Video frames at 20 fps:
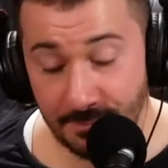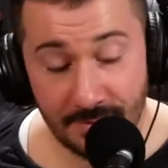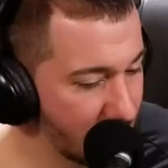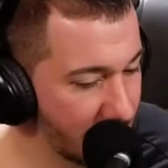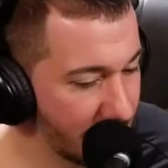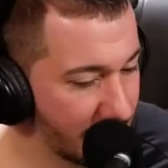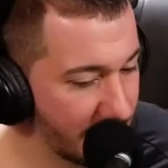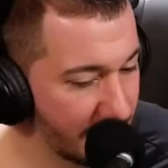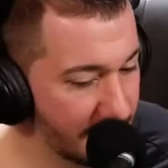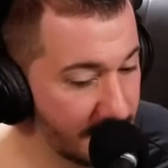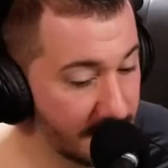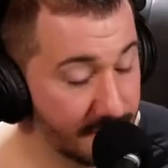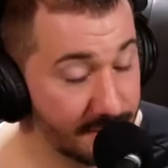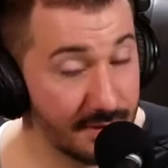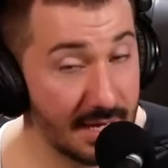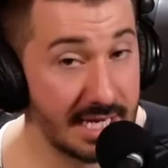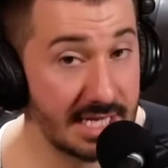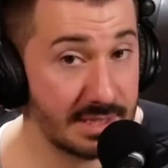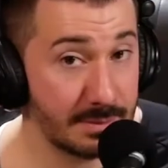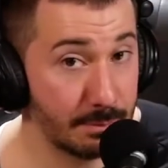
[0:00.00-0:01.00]
The
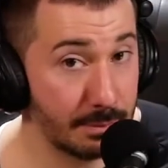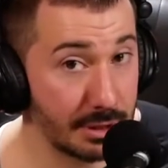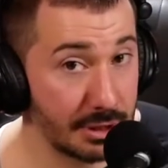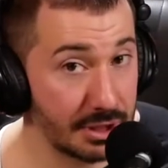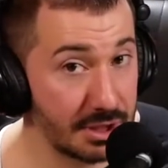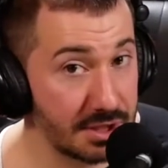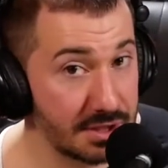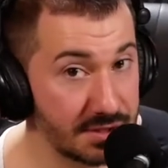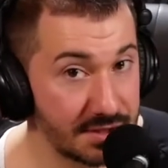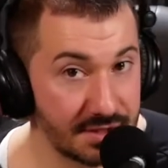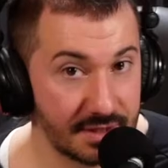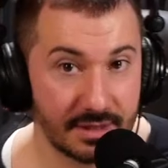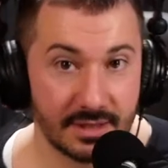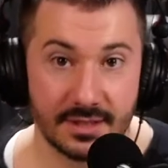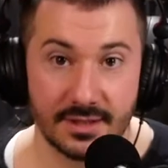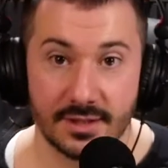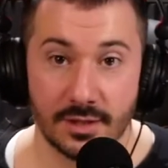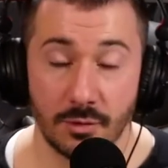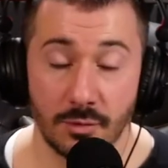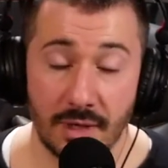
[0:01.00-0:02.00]
Facebooks.
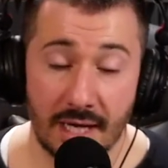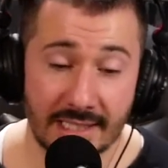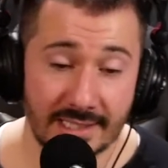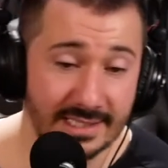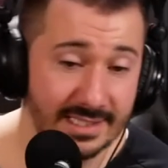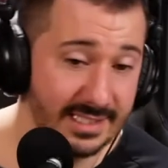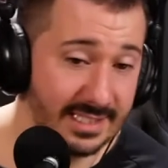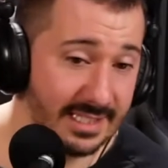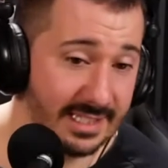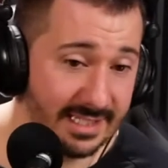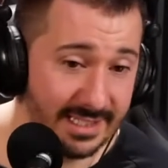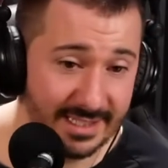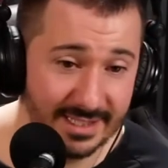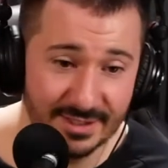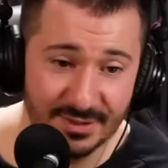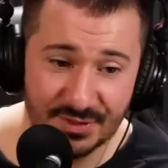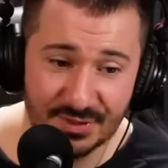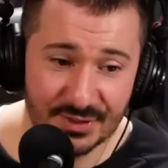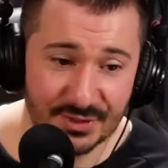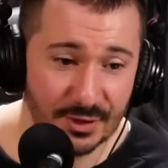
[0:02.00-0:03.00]
So I see
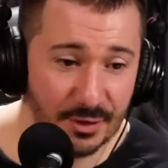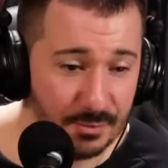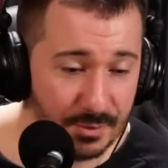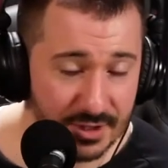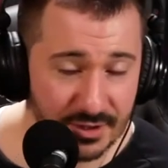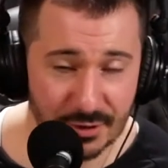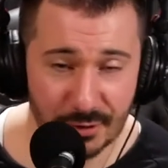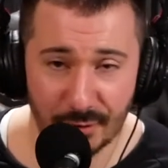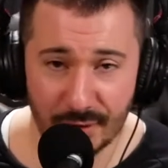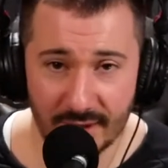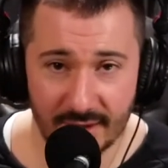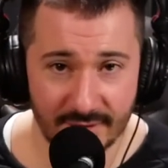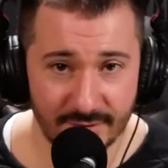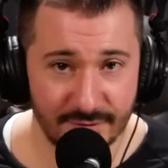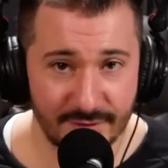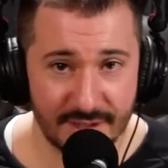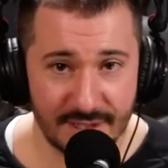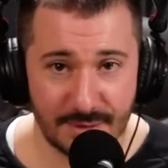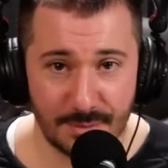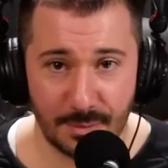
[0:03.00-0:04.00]
so much going on
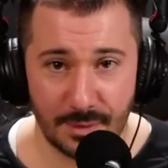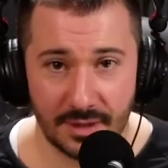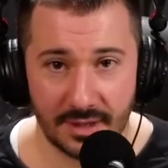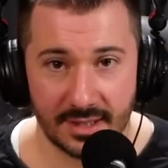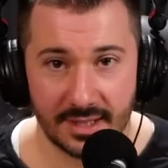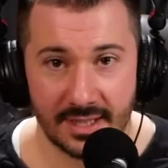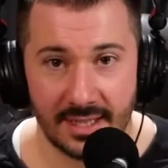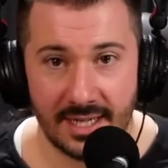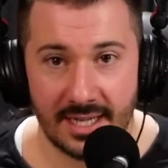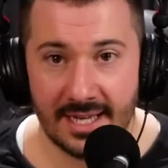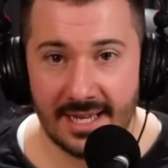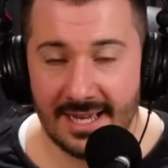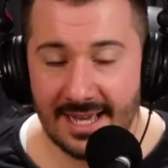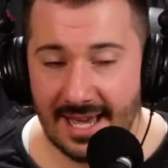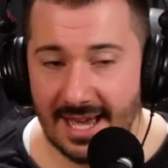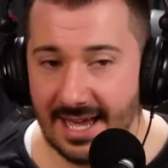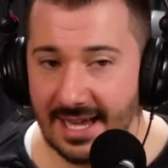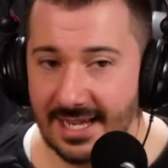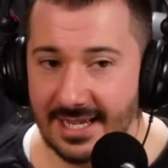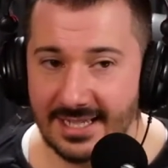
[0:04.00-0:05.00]
Facebook,
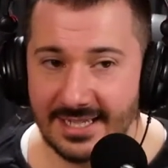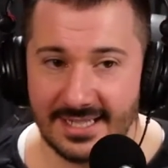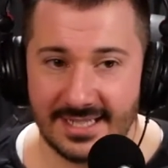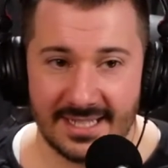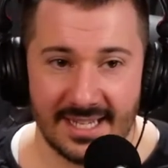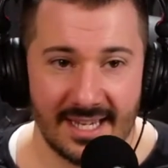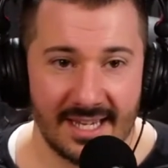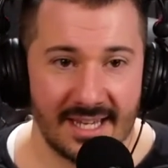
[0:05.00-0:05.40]
and